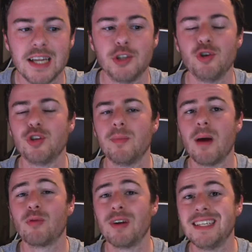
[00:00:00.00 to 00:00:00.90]
do some
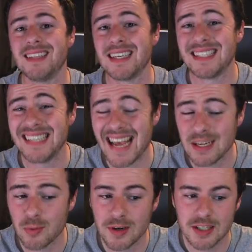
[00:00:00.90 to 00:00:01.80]
upgrades. This
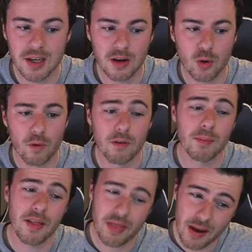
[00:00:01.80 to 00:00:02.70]
next one is going to go
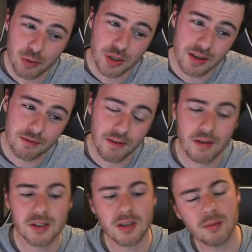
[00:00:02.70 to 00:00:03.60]
from 1,000 at
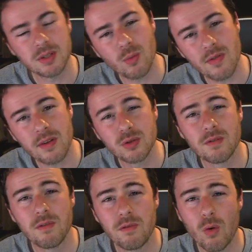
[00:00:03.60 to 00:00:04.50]
first up to
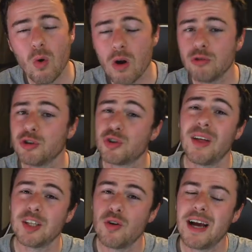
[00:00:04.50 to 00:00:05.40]
1,400, so
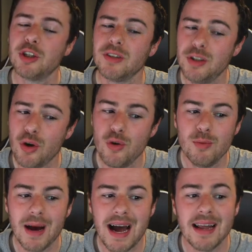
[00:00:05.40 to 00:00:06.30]
that's not actually too
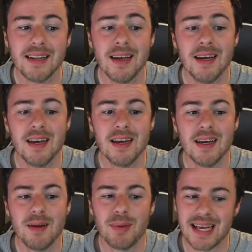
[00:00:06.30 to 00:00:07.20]
bad,
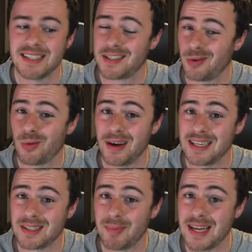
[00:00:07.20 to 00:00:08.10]
but it is still quite
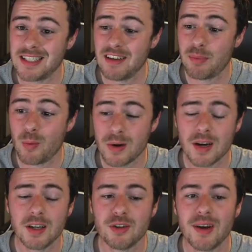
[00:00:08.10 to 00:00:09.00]
expensive. But we're
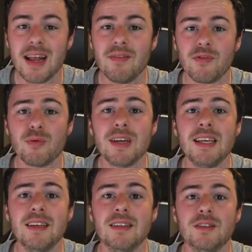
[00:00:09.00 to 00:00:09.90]
going to do it in 3,
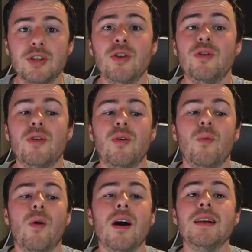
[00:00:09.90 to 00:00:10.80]
2,
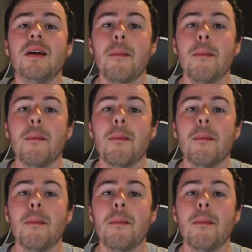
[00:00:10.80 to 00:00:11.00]
1,